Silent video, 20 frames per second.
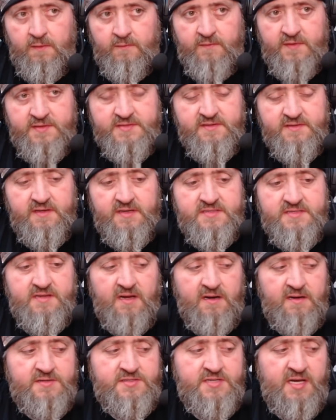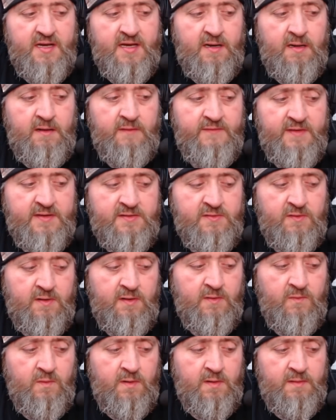And recently I started checking out
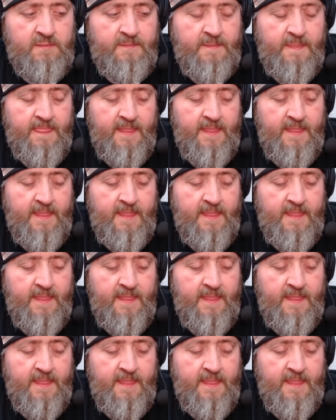Victoria Wood.